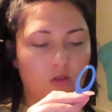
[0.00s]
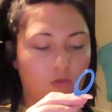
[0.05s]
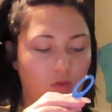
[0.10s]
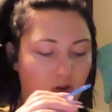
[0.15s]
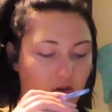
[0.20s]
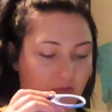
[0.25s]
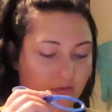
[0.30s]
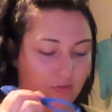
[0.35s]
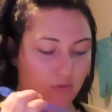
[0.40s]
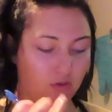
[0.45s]

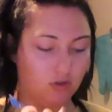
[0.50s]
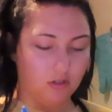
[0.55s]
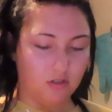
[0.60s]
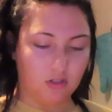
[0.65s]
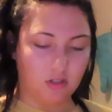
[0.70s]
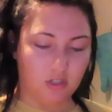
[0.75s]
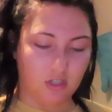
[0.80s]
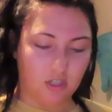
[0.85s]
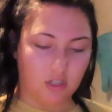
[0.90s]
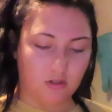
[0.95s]
1/4
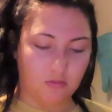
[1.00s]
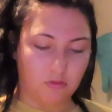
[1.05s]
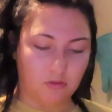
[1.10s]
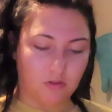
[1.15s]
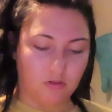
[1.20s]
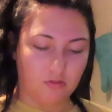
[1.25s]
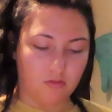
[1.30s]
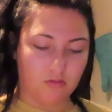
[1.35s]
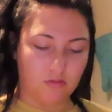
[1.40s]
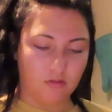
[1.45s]
a
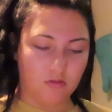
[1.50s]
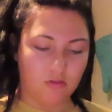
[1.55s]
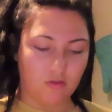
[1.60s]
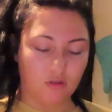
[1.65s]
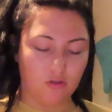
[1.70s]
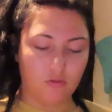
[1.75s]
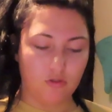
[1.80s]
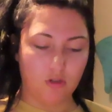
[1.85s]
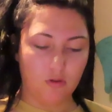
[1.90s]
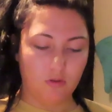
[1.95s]
teaspoon.
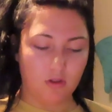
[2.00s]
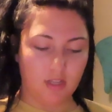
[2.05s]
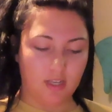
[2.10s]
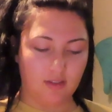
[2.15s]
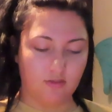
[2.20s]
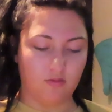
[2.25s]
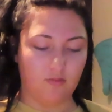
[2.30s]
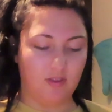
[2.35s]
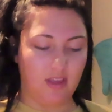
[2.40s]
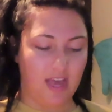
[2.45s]
So 2 of
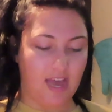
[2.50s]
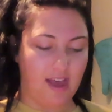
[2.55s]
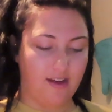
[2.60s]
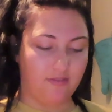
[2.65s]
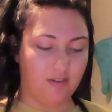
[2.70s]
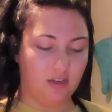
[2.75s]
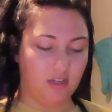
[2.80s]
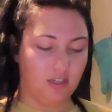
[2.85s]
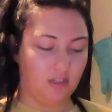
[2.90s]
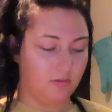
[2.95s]
these would be
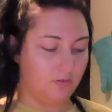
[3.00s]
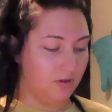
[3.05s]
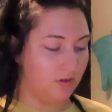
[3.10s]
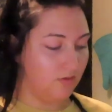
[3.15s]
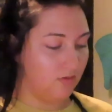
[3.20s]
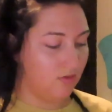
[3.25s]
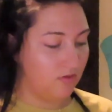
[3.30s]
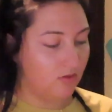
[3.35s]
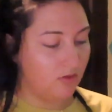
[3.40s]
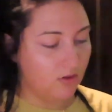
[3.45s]
1/2 teaspoon.
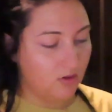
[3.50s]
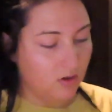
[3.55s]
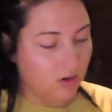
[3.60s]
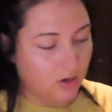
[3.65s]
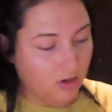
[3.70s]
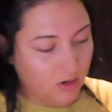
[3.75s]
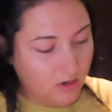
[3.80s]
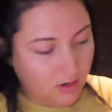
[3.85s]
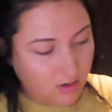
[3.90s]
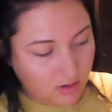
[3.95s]

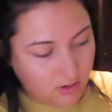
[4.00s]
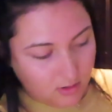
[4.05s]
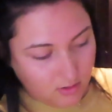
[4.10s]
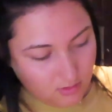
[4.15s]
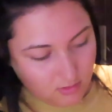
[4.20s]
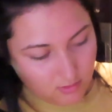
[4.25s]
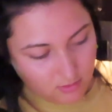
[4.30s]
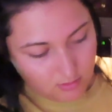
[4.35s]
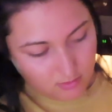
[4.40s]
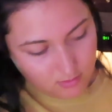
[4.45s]

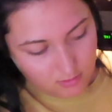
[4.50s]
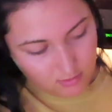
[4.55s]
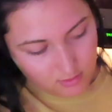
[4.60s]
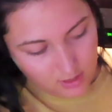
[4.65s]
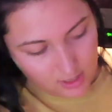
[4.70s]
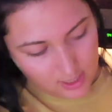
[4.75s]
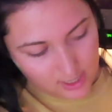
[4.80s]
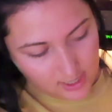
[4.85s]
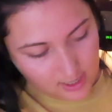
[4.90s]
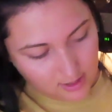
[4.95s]

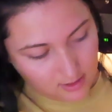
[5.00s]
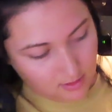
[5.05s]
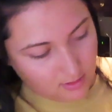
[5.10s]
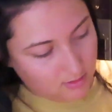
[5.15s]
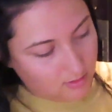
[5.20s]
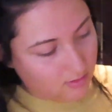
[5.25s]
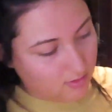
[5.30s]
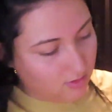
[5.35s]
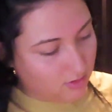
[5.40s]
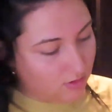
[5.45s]
Yeah.
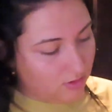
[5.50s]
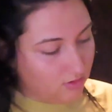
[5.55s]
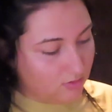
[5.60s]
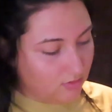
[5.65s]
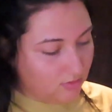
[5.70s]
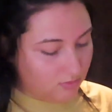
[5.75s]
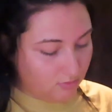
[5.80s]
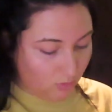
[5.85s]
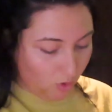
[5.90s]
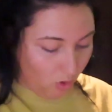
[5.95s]

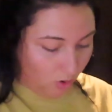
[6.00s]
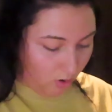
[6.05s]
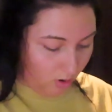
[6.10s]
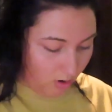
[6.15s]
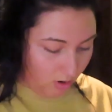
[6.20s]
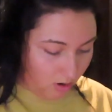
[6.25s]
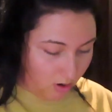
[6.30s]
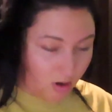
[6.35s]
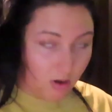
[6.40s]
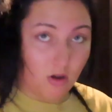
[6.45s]

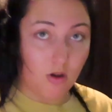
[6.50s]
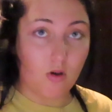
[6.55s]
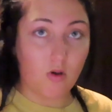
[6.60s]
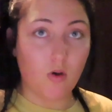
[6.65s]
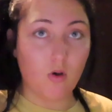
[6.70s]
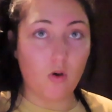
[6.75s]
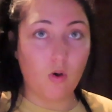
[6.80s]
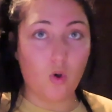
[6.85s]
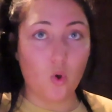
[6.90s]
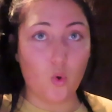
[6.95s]

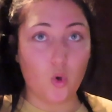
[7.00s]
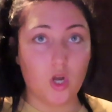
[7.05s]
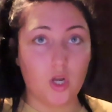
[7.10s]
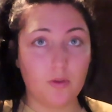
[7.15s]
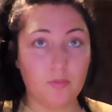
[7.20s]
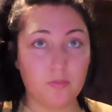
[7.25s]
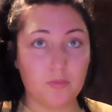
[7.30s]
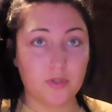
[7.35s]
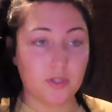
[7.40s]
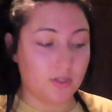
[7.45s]
Whoa,
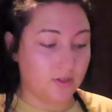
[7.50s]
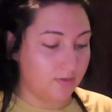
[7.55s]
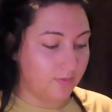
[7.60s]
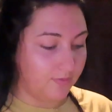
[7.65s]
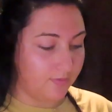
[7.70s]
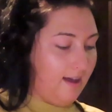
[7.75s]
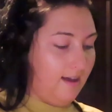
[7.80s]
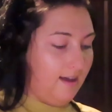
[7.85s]
whoops.